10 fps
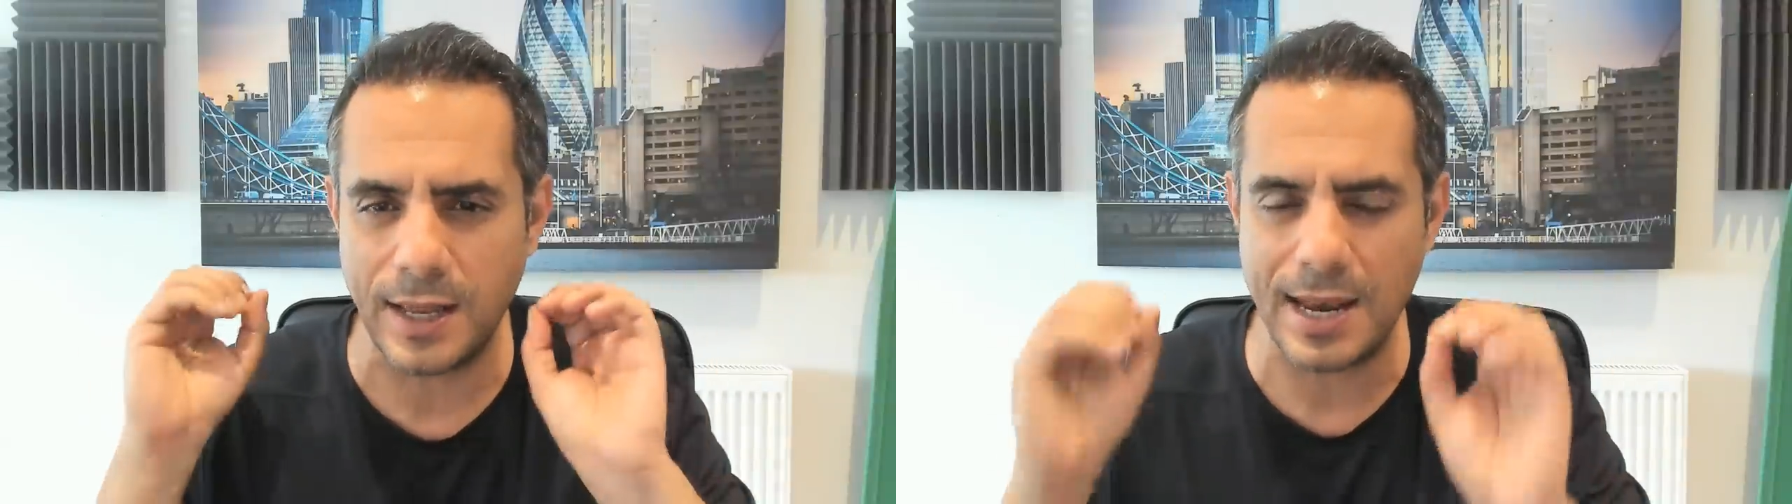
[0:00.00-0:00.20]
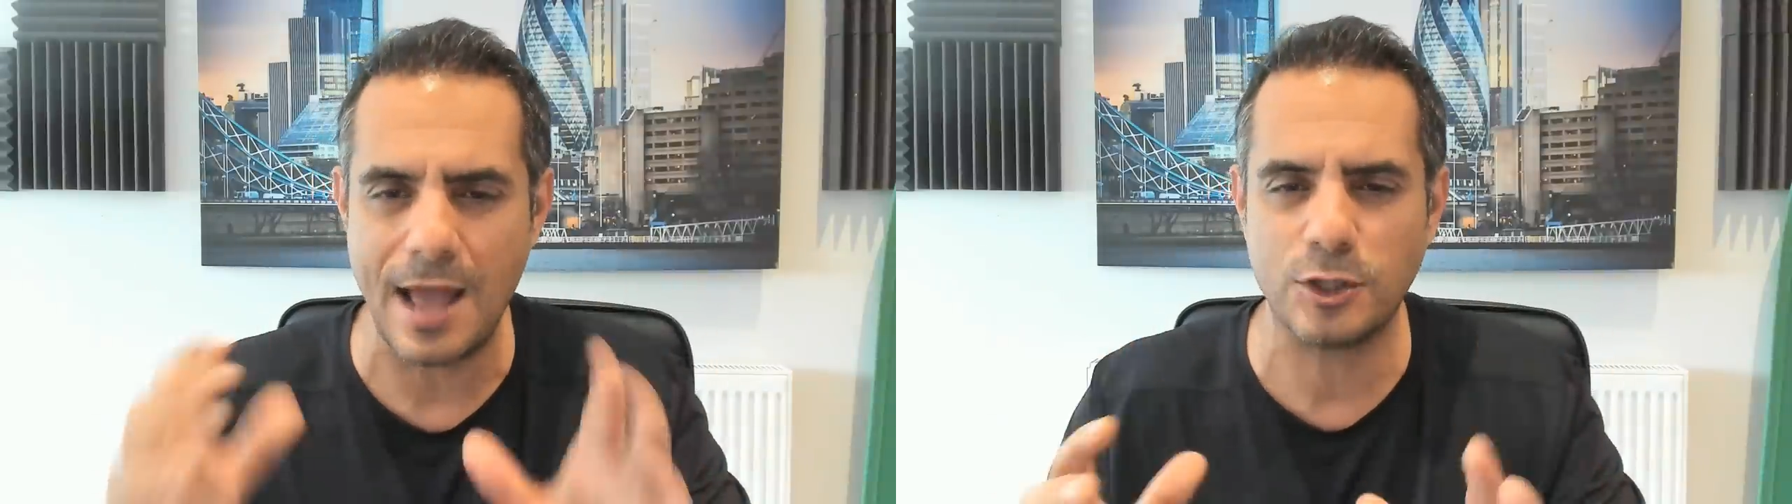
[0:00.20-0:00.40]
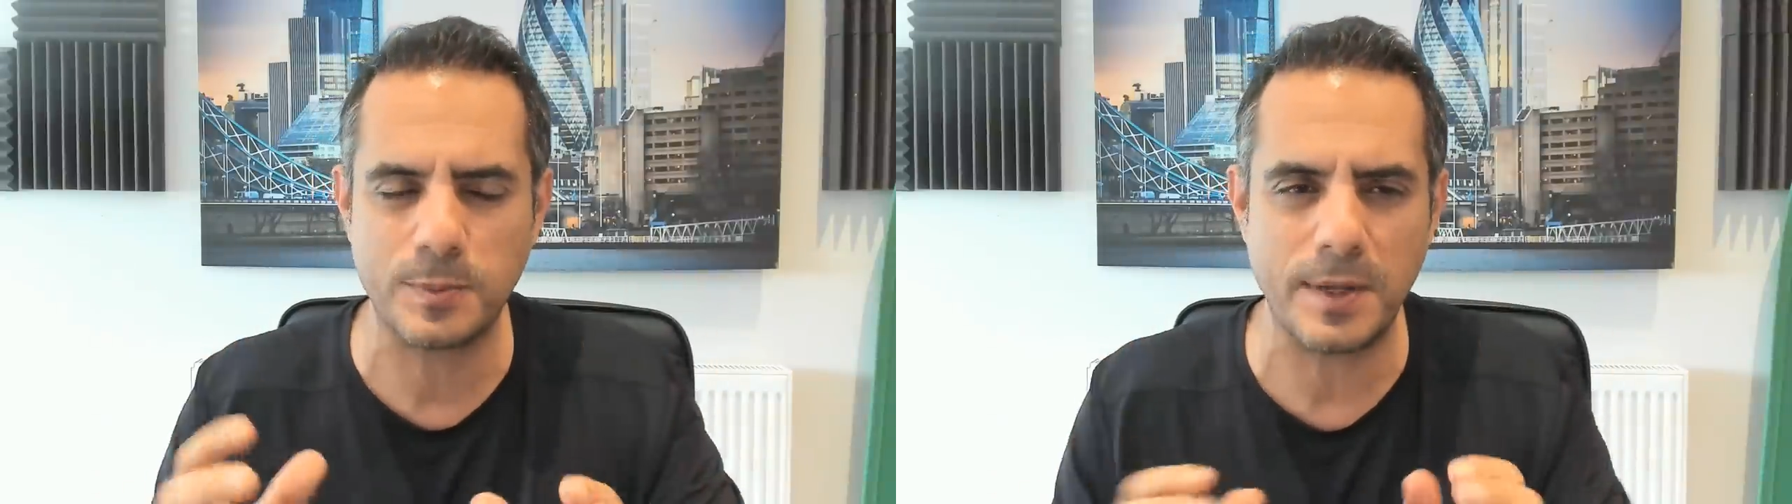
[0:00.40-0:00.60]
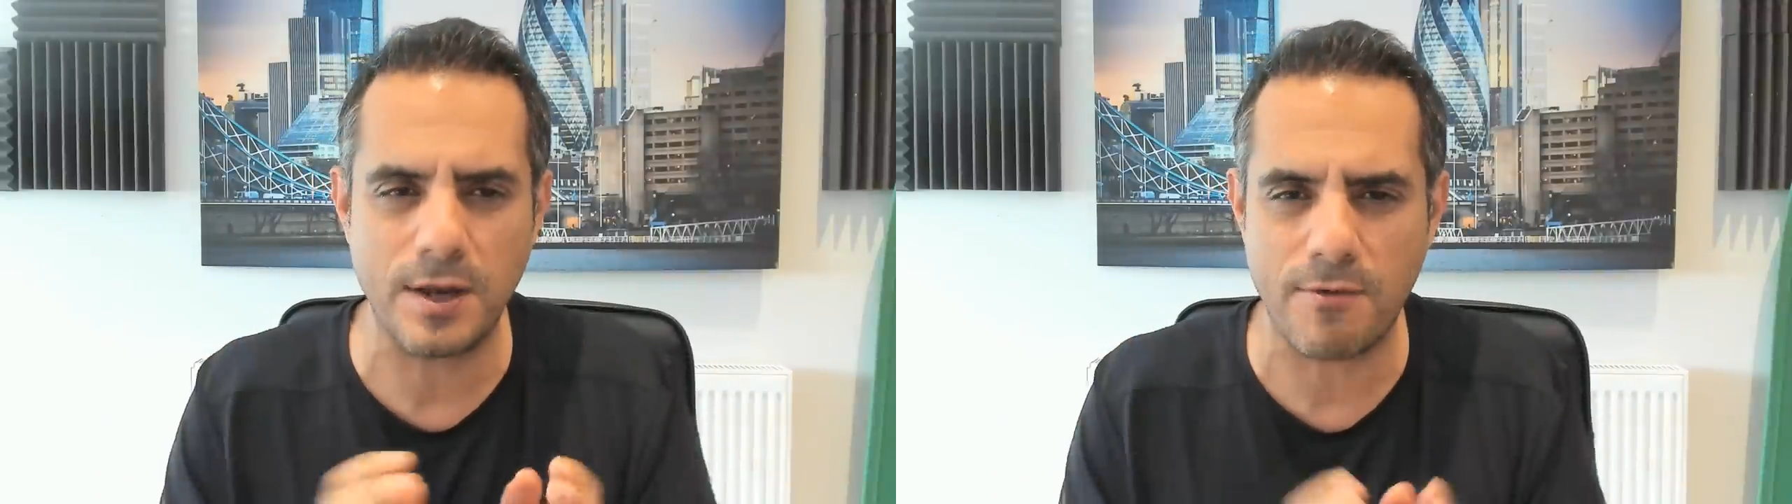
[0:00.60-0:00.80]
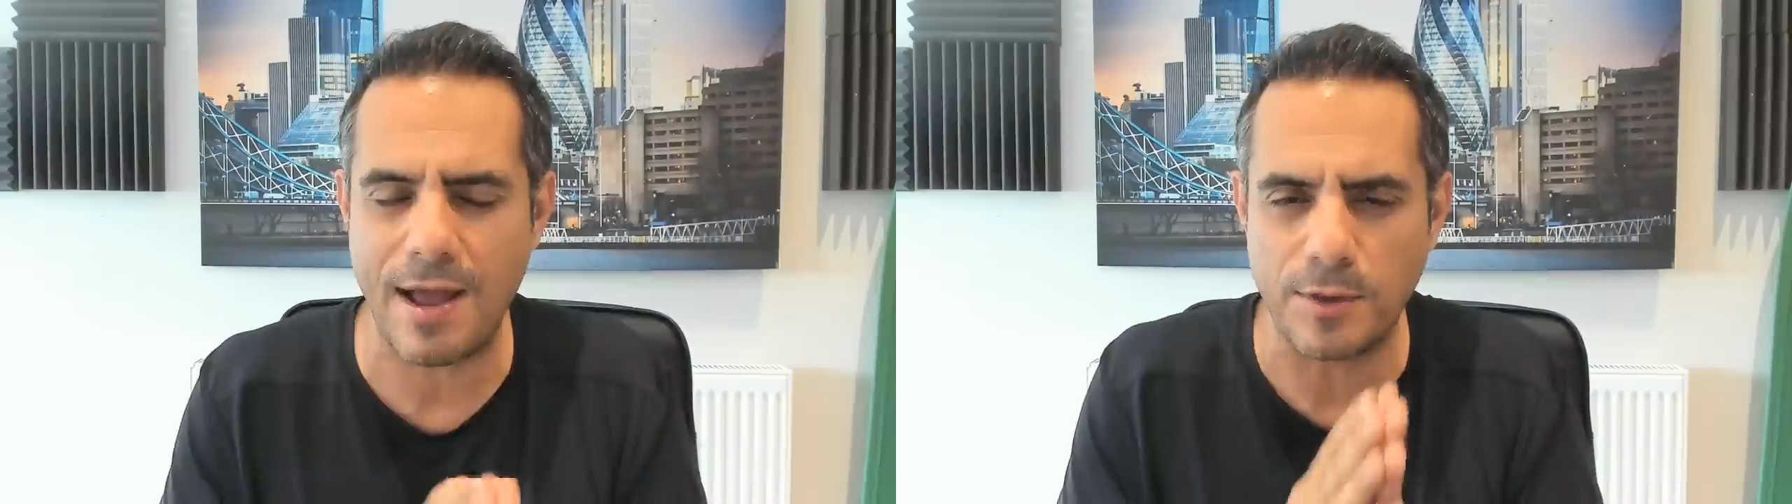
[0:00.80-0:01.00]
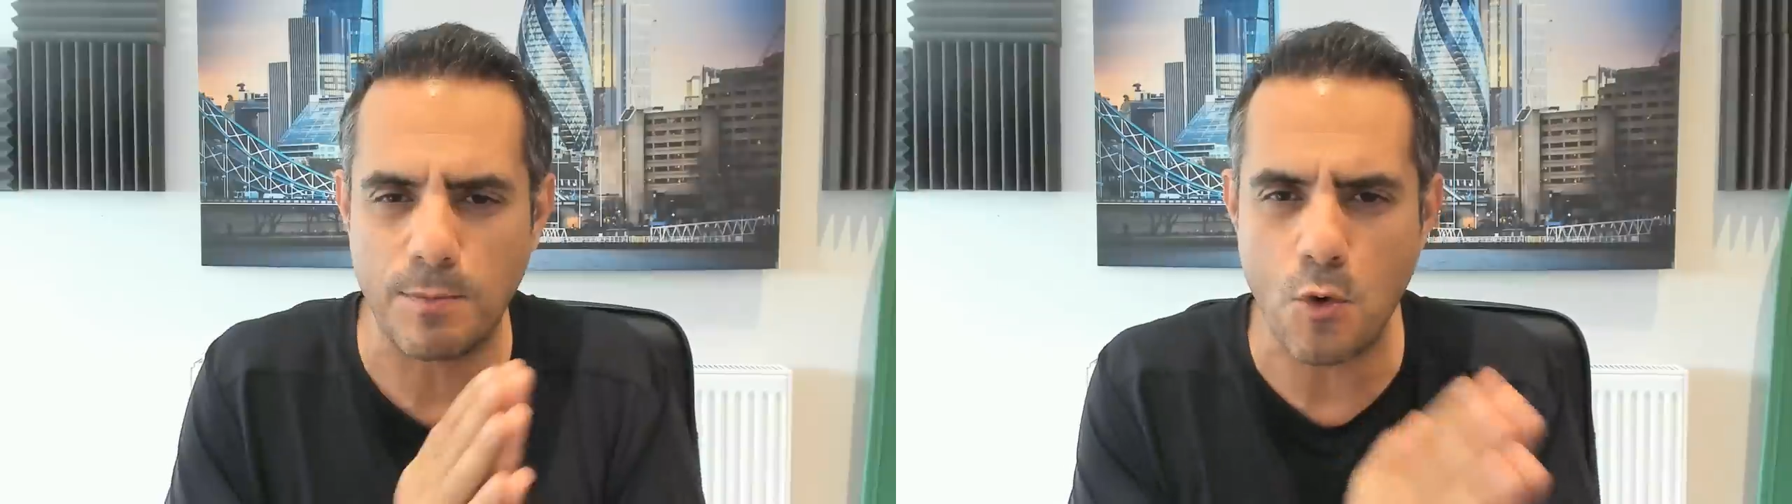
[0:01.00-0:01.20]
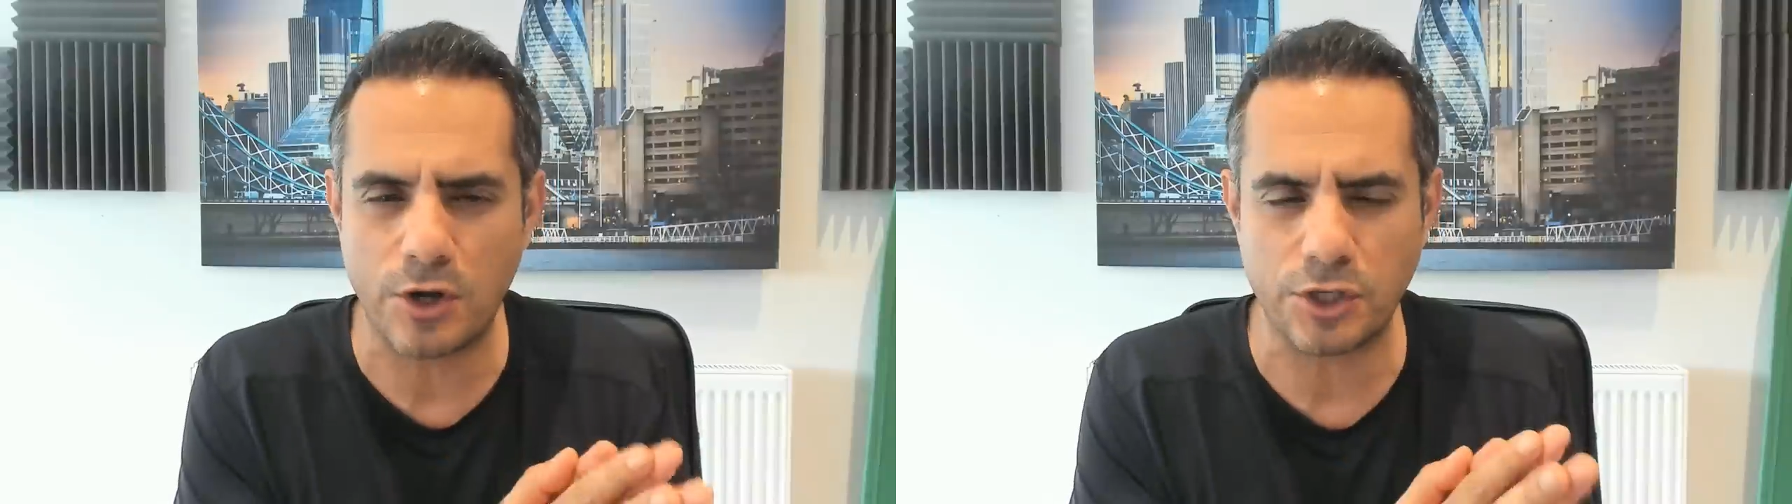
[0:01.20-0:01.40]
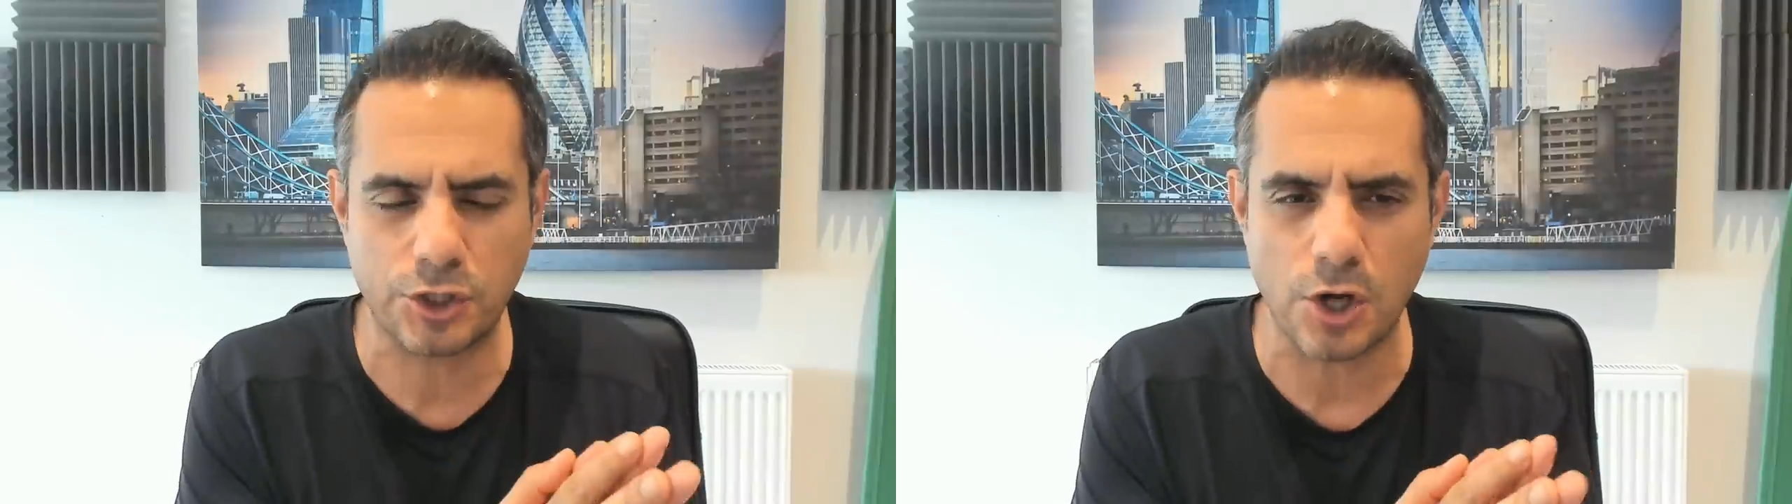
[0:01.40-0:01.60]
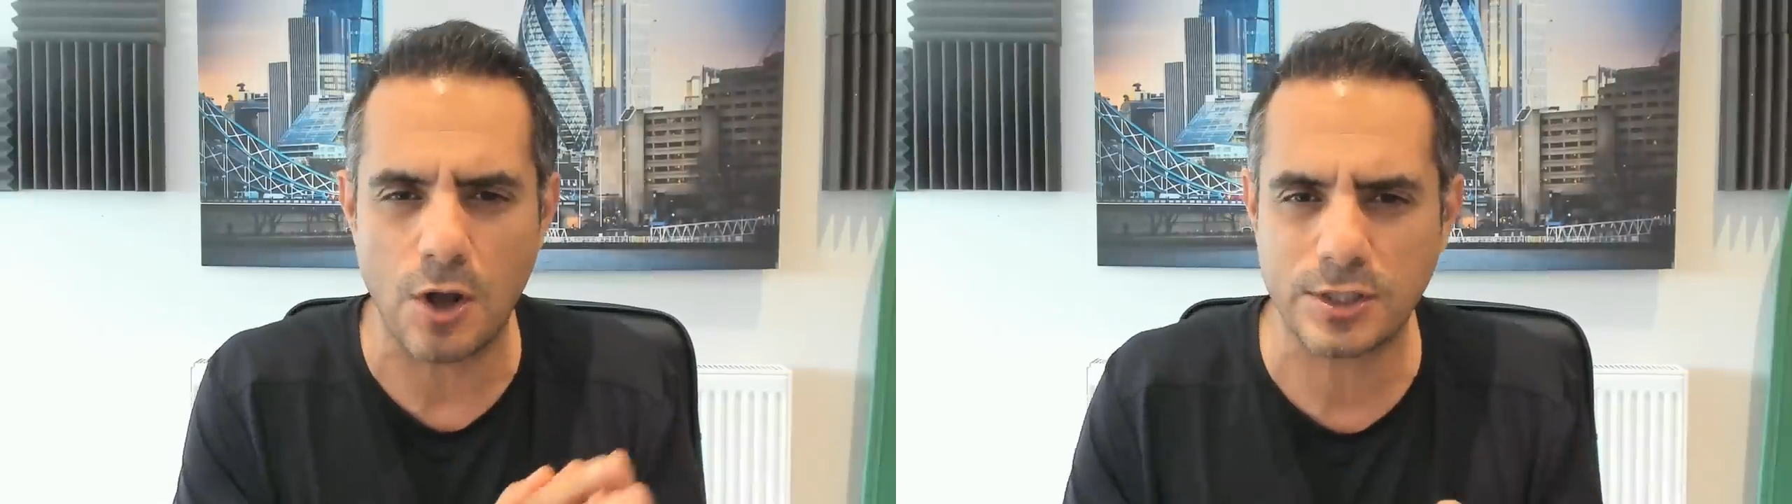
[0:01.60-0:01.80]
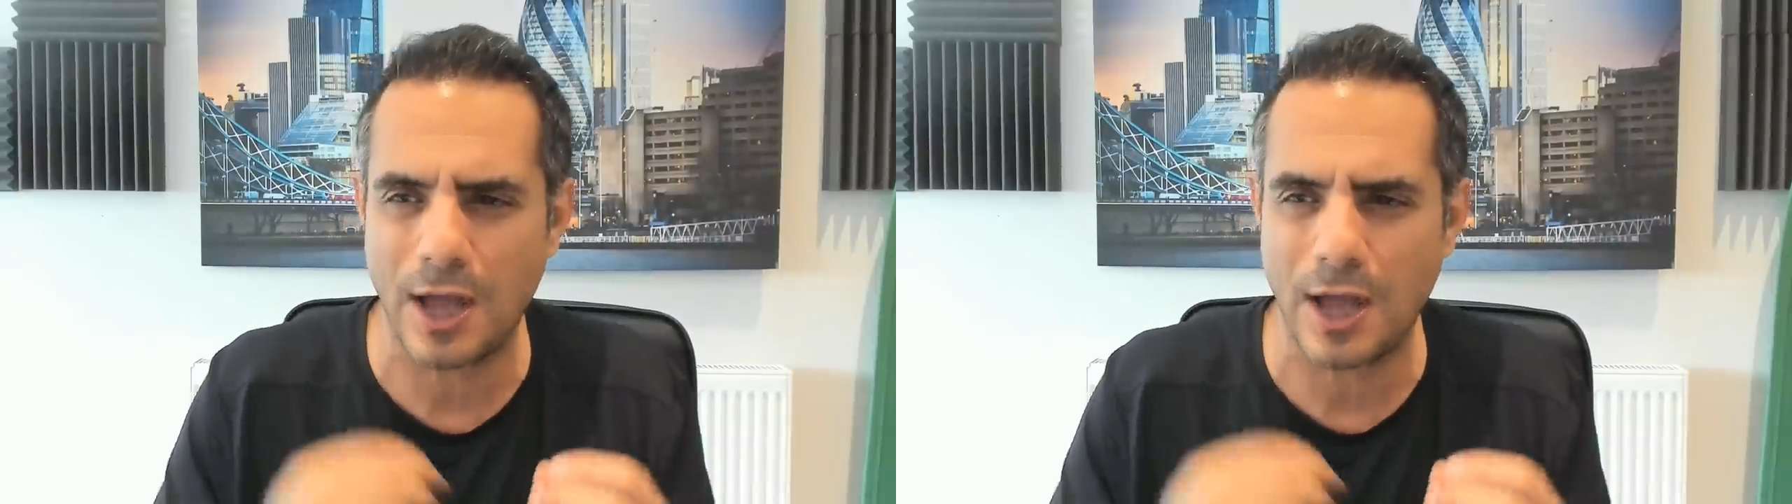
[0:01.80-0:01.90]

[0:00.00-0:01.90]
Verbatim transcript: announcement around the Mortgage Charter,